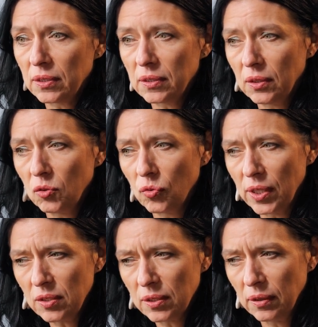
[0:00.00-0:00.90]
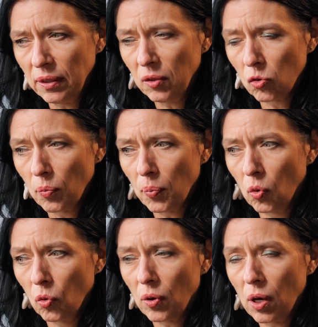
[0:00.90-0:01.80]
situation in Europe,
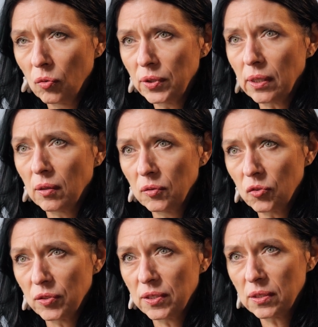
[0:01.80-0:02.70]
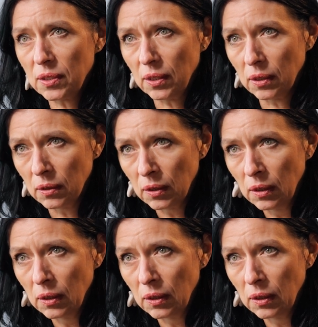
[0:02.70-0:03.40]
or how the countries see